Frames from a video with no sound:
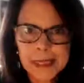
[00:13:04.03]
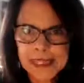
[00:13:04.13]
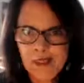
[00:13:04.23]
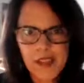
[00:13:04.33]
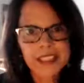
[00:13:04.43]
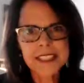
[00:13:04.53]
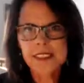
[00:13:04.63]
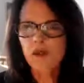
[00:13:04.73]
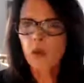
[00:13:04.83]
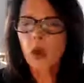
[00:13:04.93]
defensive,
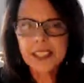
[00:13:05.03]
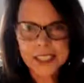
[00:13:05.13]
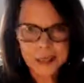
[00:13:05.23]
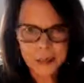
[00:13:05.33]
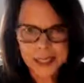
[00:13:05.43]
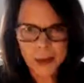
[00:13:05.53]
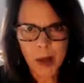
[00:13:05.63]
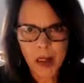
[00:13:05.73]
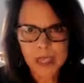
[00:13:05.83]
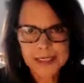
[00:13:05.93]
wants to
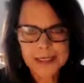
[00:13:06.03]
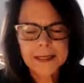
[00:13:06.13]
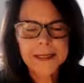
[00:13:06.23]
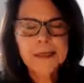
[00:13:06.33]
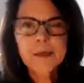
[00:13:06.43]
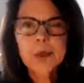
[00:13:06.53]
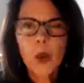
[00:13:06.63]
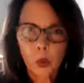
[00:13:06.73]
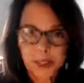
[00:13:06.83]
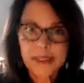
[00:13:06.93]
respond
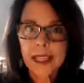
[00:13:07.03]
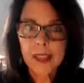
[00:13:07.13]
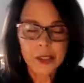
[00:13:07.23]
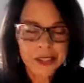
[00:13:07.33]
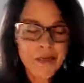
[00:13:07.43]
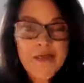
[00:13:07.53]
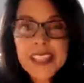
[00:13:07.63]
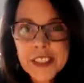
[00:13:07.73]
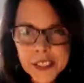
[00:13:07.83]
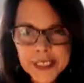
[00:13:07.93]
or
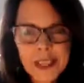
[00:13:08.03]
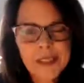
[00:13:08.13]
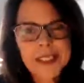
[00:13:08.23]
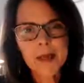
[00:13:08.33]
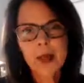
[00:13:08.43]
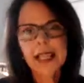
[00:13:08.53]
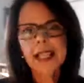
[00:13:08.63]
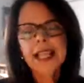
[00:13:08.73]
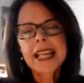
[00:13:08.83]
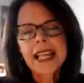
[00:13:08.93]
defend yourself some way.
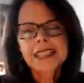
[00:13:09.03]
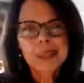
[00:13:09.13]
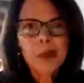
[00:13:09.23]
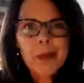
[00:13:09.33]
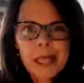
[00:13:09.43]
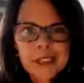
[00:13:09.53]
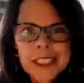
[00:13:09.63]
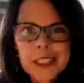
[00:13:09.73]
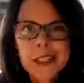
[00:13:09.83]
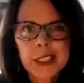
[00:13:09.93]
And so what we have to
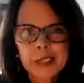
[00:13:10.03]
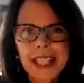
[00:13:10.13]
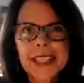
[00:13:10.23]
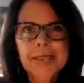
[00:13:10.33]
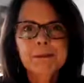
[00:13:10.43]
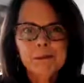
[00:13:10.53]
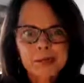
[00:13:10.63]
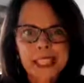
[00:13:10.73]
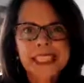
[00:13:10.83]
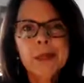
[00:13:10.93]
do is create
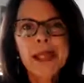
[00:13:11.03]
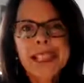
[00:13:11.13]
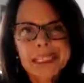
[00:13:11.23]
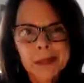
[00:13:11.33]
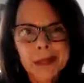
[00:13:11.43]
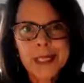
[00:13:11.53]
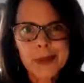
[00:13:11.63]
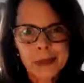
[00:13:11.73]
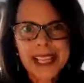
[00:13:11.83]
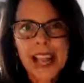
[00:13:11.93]
a space between
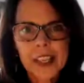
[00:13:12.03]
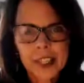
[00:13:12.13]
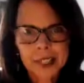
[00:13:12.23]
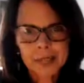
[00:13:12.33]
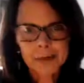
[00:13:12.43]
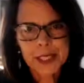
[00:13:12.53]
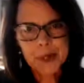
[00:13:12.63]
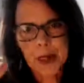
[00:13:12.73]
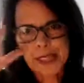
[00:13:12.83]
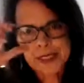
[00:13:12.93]
reaction and
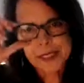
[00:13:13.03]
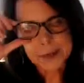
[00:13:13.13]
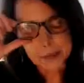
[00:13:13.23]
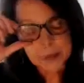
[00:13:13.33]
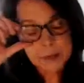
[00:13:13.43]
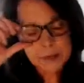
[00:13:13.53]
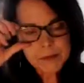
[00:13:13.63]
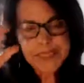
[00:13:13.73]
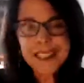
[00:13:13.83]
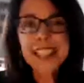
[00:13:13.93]
response.
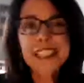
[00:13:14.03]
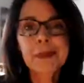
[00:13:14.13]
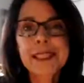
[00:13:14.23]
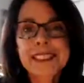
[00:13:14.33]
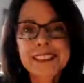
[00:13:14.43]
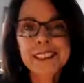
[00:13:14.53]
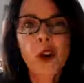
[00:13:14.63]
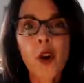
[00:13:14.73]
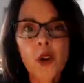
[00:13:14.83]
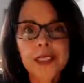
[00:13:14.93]
That space is
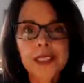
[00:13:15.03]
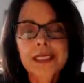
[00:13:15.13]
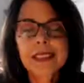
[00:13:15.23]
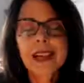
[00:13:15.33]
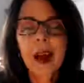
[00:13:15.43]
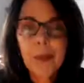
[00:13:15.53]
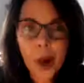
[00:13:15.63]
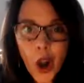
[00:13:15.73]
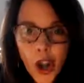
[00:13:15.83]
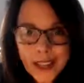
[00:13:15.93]
called a
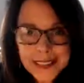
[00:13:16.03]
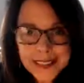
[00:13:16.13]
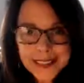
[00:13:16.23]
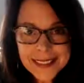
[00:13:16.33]
pause.